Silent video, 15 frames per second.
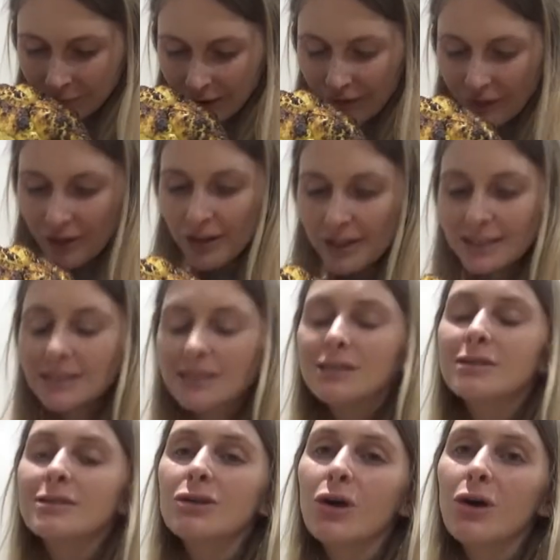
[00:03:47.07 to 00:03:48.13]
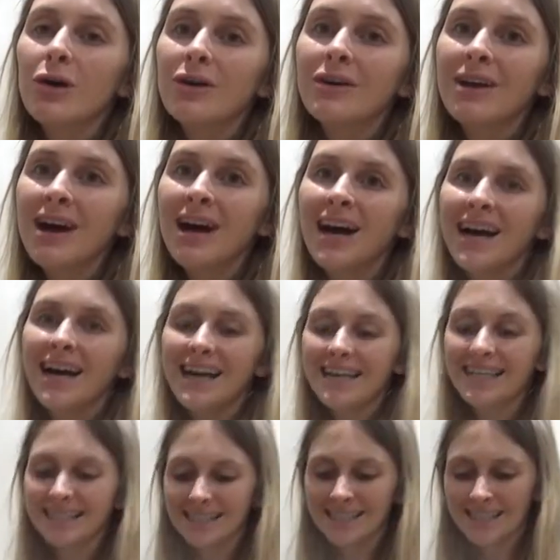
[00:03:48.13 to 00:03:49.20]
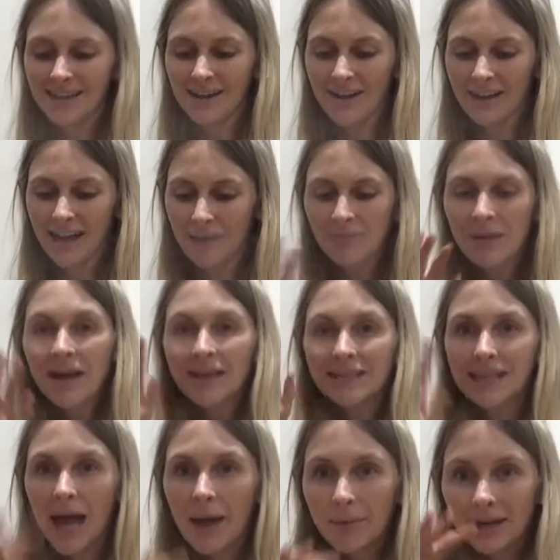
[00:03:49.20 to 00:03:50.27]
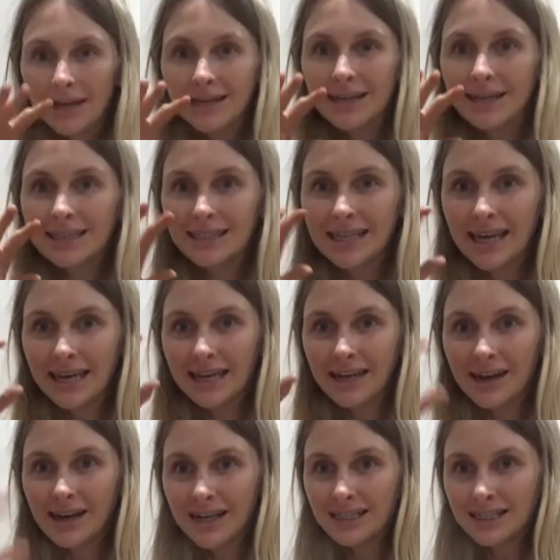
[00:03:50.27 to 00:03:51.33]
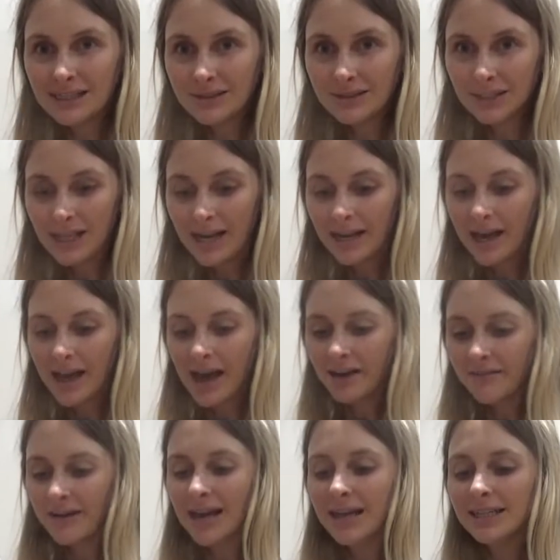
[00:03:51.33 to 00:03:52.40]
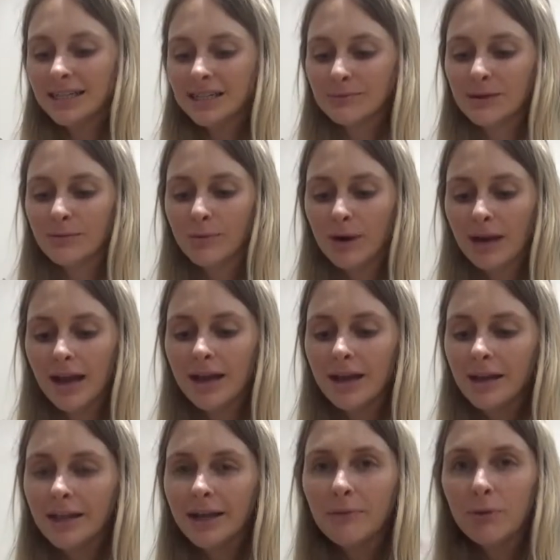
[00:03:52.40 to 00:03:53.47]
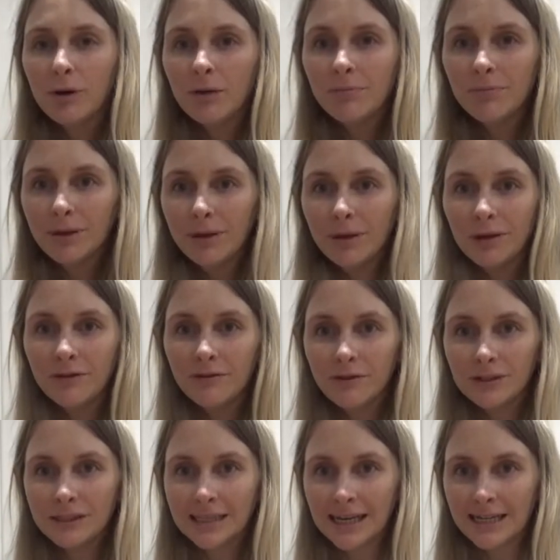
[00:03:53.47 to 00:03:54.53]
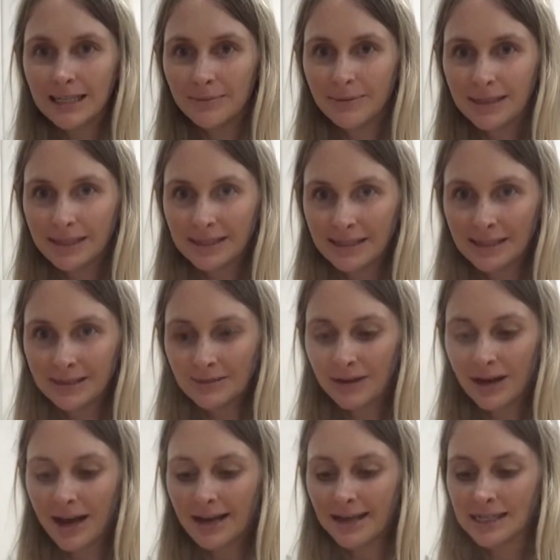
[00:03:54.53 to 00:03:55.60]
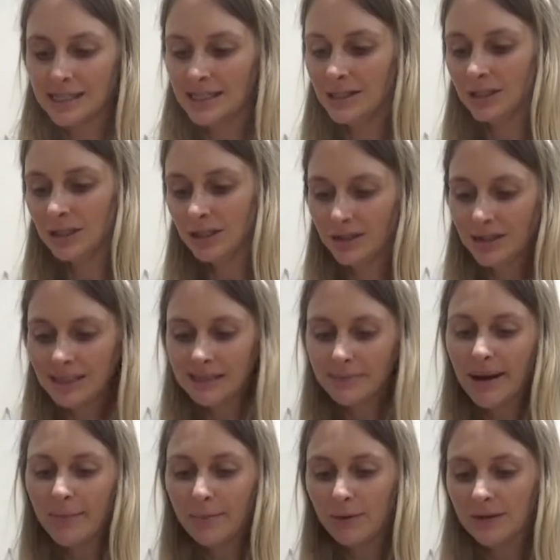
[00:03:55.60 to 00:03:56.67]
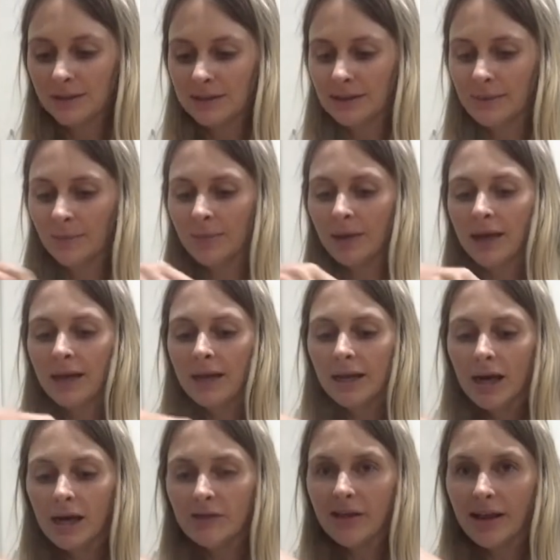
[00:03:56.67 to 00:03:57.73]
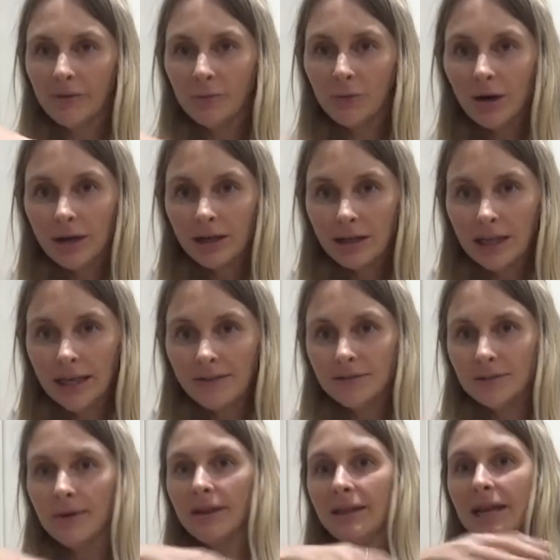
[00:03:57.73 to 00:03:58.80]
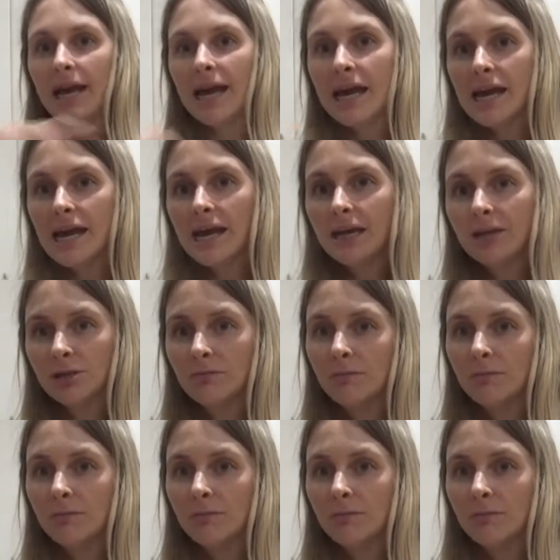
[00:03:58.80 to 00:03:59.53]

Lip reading: for this. It's so nice. Okay, so I'm gonna take a nice little chunk out of it, and I just want to point out, like, what a beautiful centerpiece this little guy is. You could dress him up with some kind of like rocket leaves around the edge, or